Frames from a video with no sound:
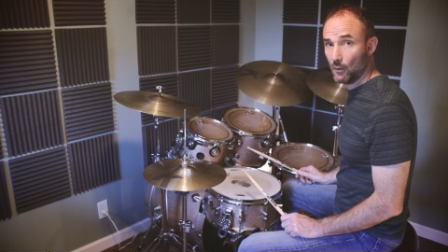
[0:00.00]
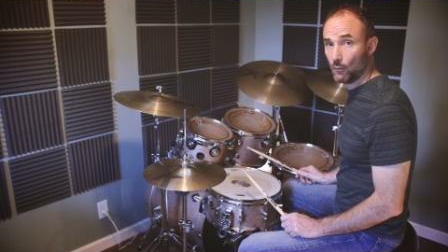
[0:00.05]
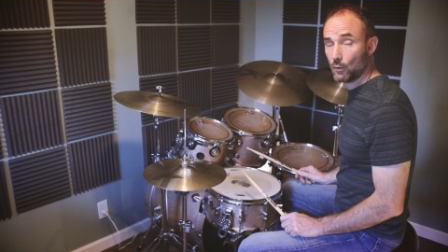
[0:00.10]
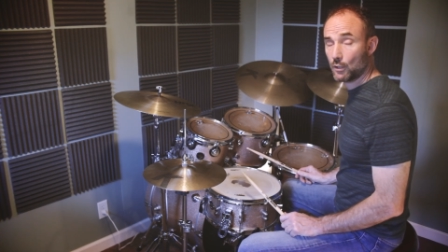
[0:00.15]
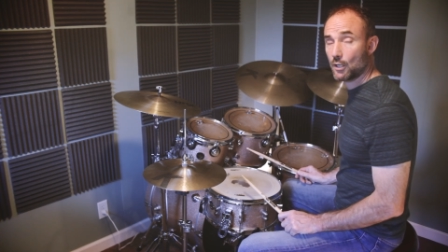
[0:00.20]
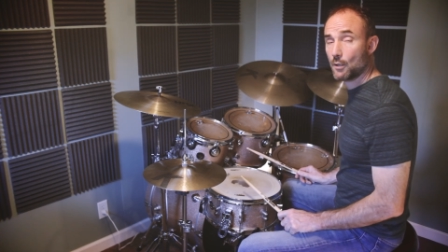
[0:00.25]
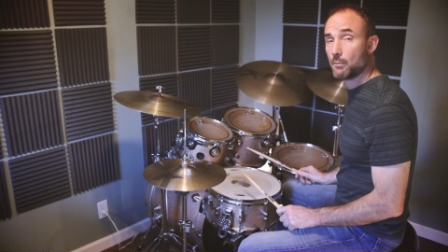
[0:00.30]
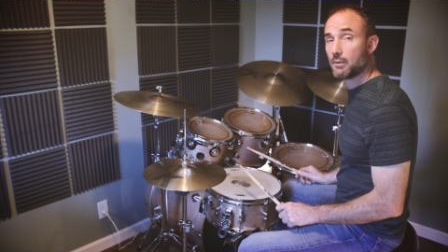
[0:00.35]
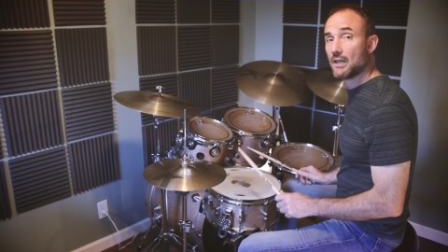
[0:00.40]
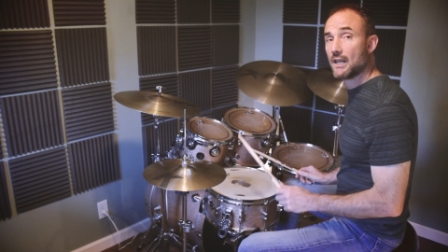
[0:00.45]
We're
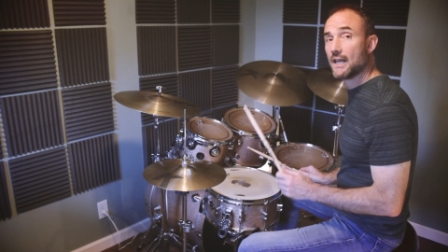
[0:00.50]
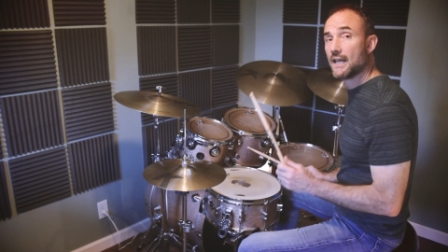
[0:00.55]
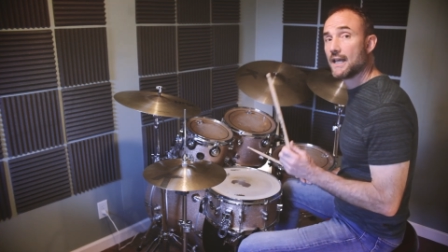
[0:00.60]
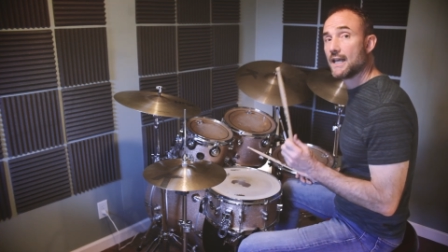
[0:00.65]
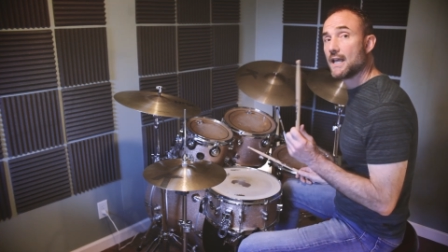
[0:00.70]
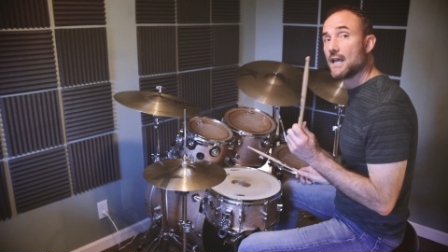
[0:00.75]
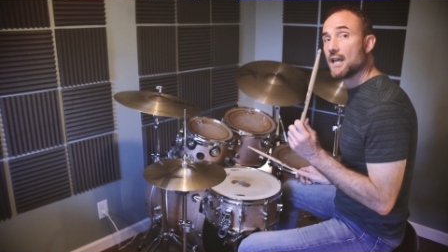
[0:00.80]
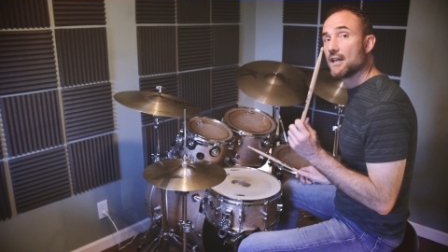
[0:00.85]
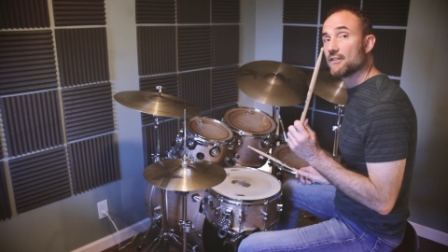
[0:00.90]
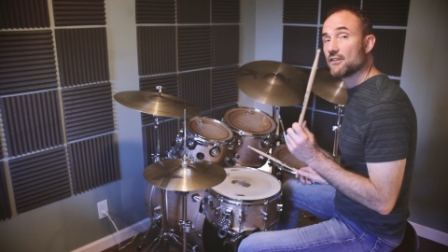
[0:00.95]
going to
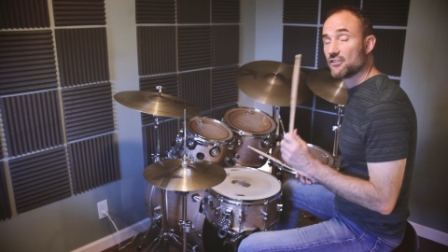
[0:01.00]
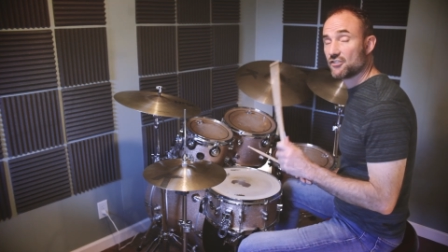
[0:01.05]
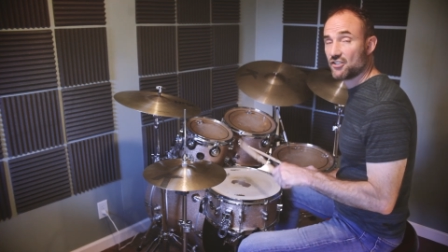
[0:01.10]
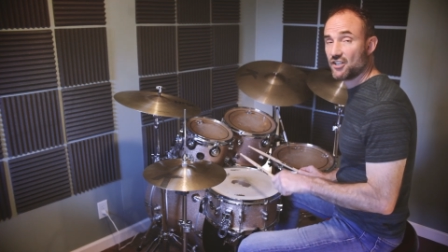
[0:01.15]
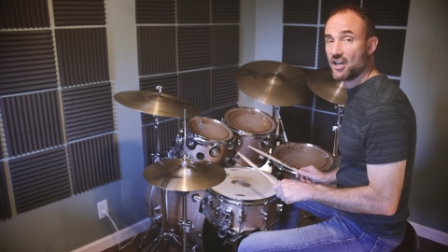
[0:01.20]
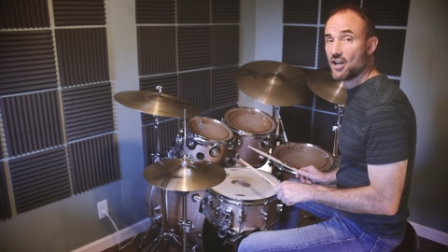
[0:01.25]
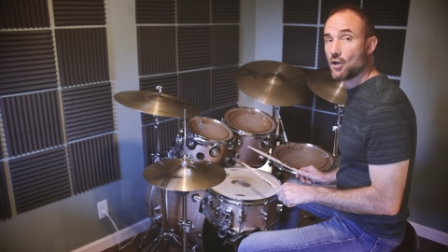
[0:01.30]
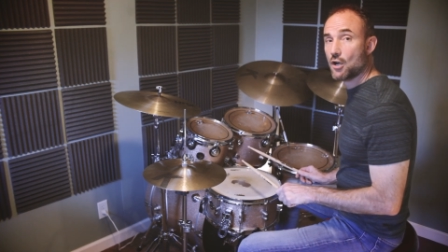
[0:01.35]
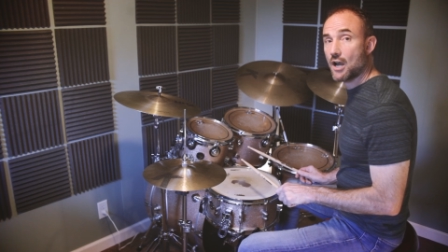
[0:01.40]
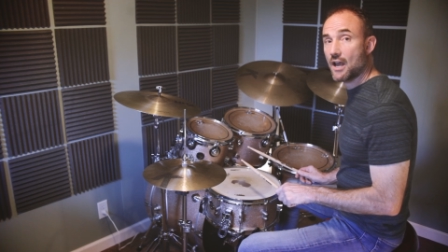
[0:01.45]
play the
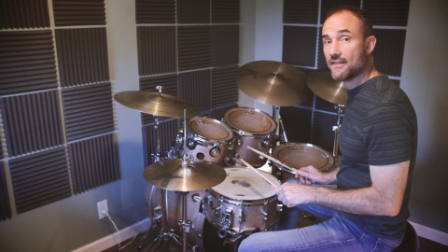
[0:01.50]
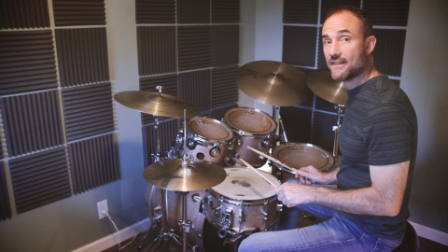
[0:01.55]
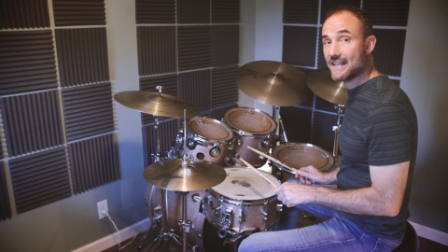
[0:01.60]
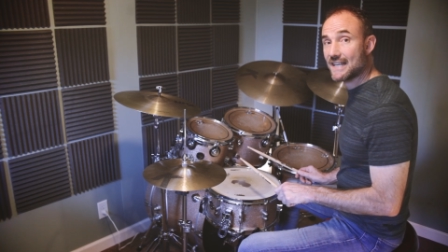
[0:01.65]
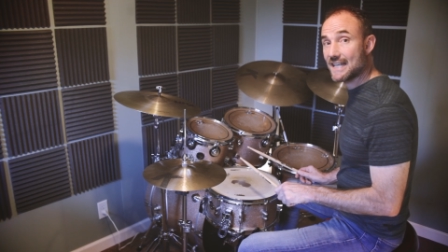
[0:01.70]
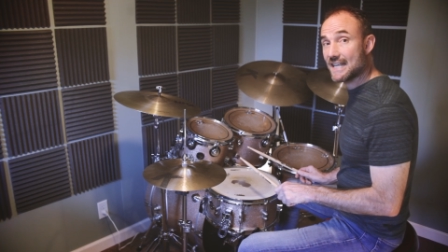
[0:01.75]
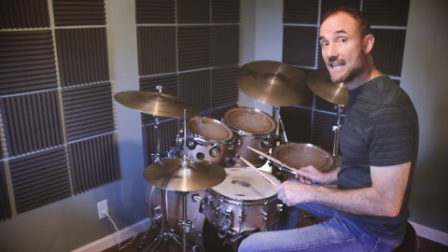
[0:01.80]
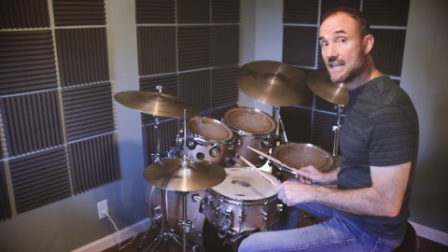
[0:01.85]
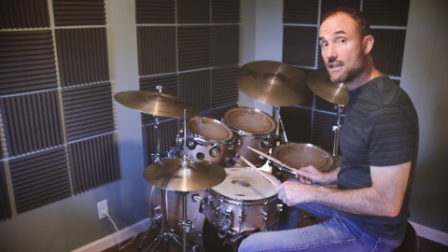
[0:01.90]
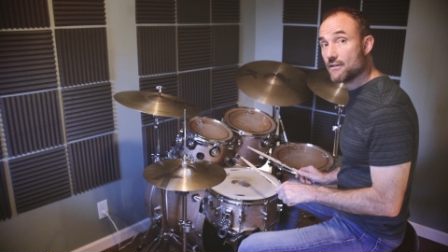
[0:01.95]
snare on the
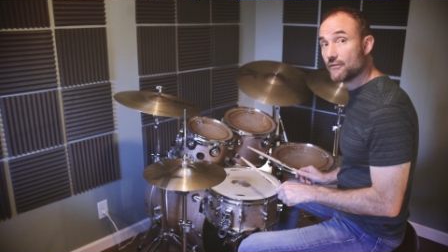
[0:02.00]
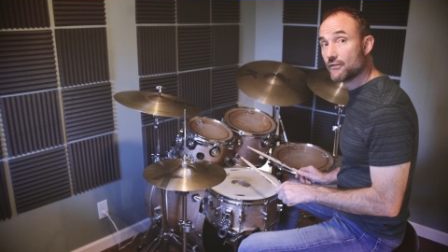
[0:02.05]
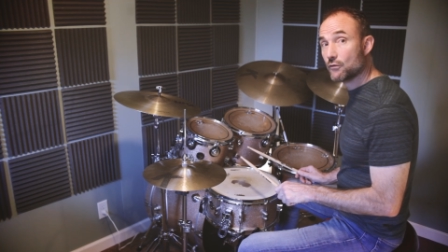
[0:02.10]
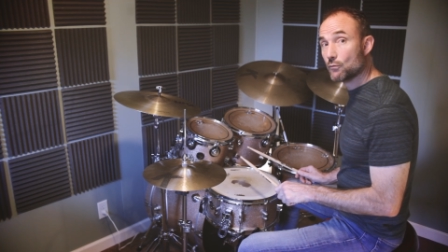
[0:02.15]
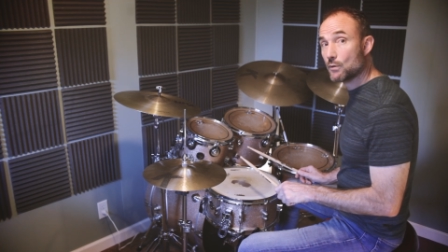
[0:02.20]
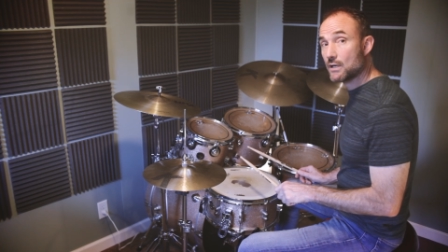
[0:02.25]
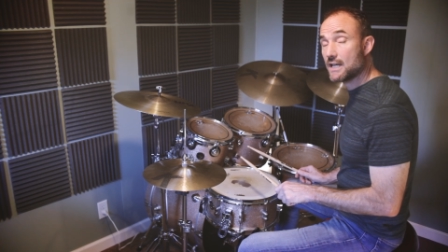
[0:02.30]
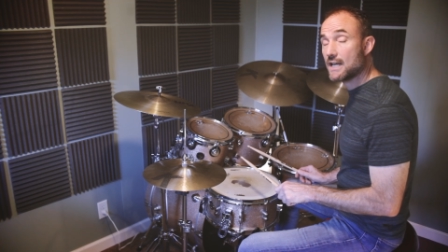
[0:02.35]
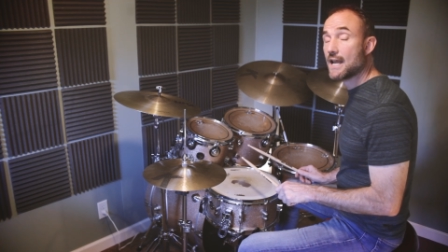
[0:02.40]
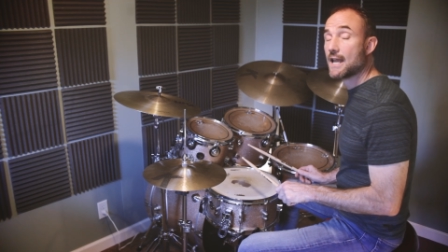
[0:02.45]
E of
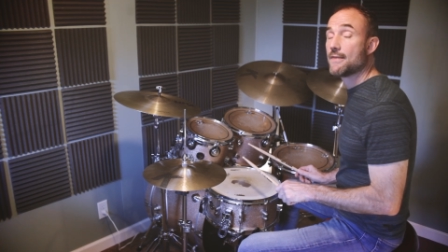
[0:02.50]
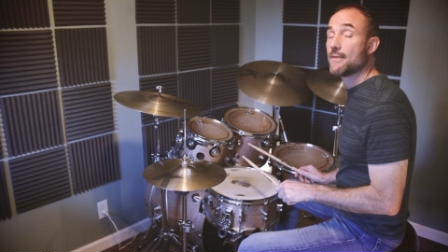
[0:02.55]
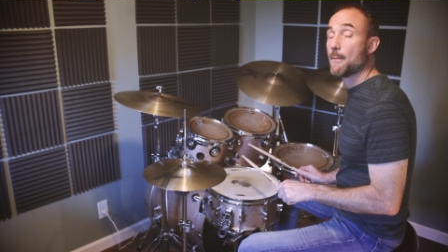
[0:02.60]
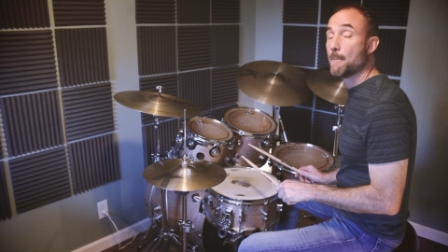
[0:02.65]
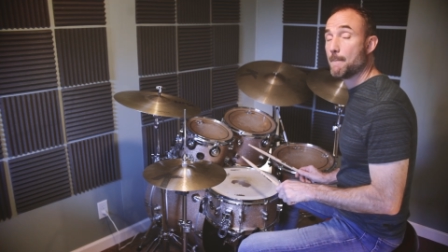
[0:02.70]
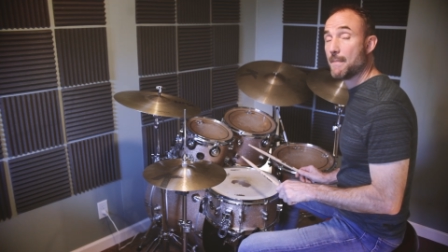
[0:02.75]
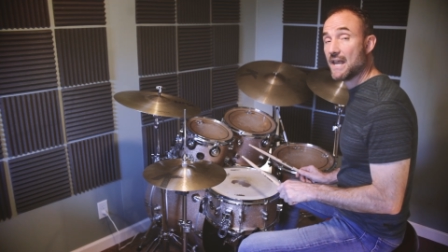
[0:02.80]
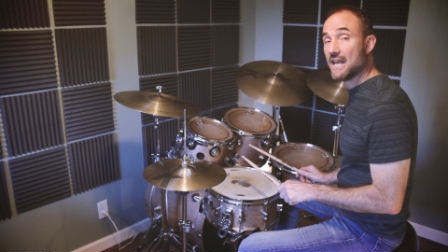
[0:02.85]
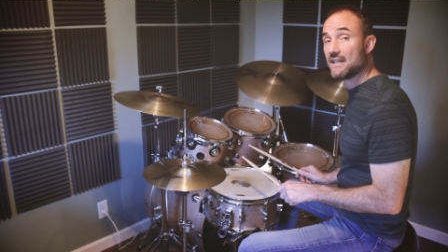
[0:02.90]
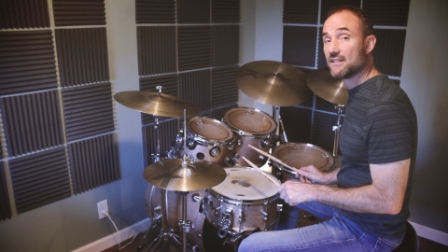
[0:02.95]
3 and the
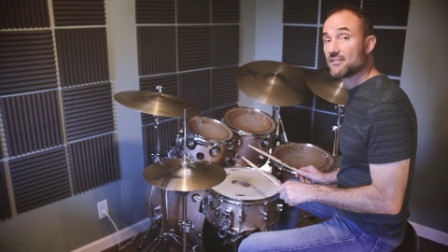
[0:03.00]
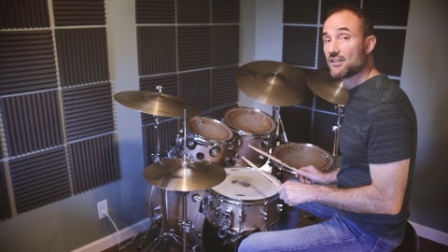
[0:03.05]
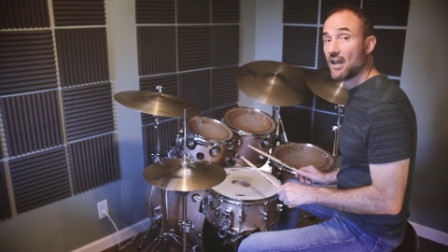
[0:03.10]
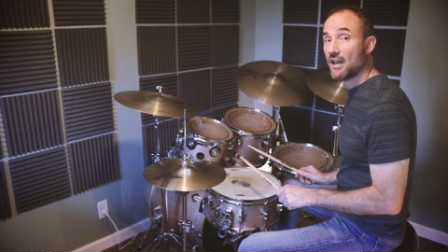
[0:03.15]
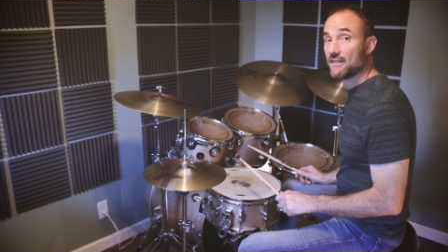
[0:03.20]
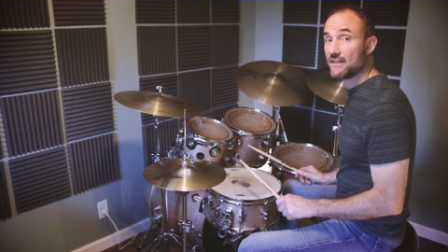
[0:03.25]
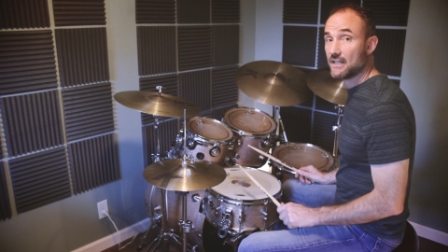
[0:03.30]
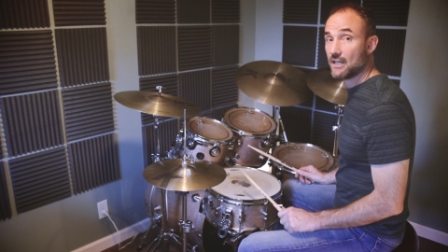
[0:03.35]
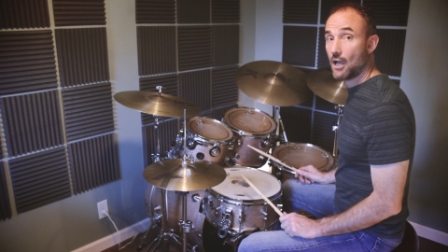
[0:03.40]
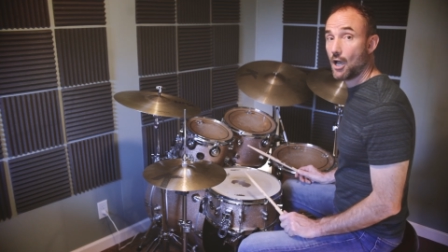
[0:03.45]
bass
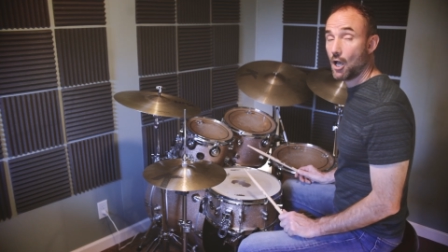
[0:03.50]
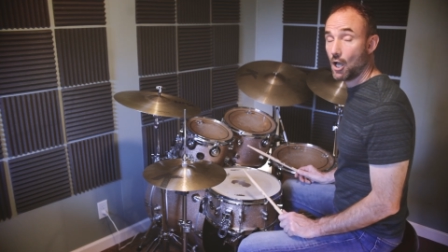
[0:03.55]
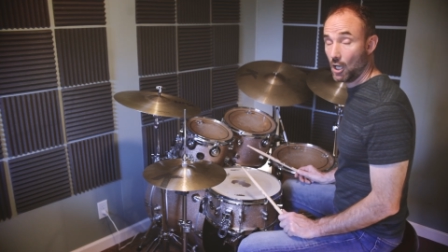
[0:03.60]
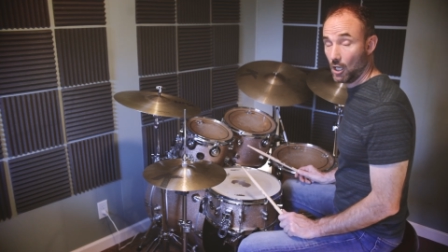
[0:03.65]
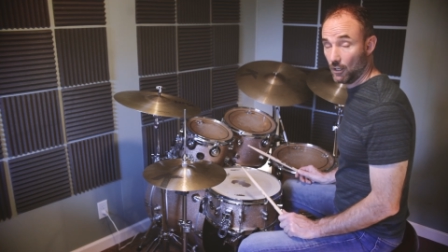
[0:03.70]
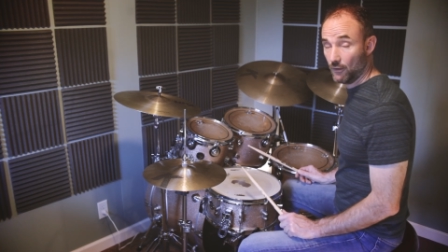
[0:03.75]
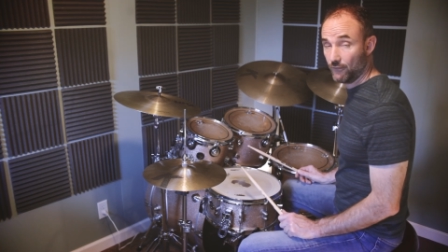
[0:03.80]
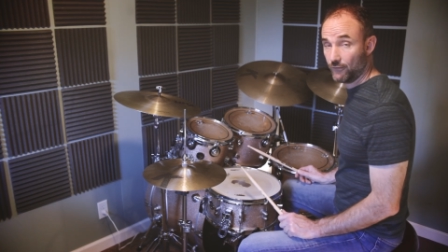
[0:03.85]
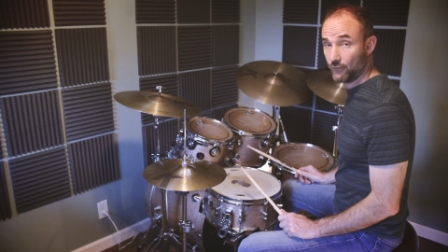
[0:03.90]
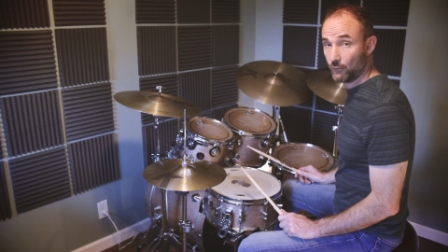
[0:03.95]
on the
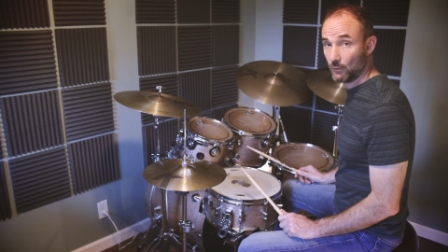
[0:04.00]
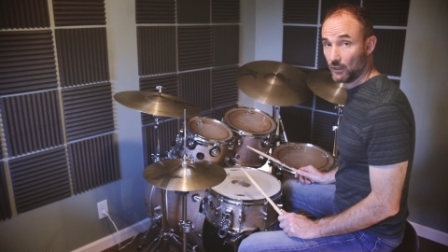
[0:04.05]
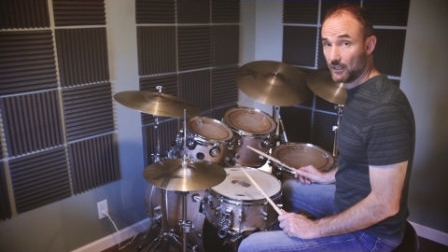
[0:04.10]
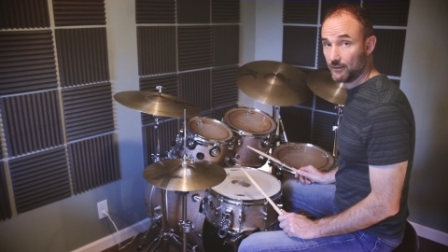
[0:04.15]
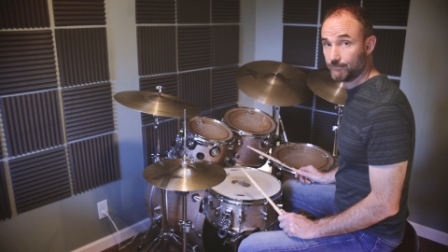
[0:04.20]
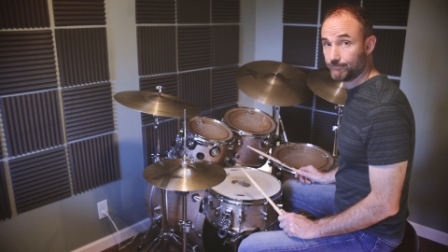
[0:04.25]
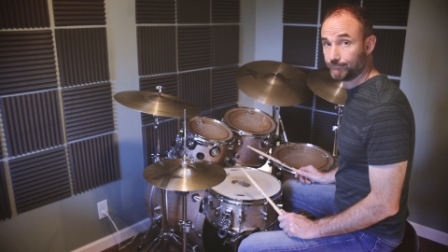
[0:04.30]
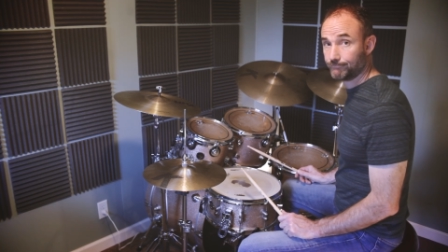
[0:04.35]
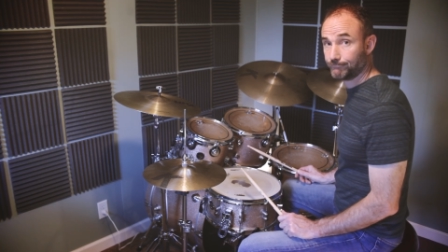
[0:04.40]
of 3.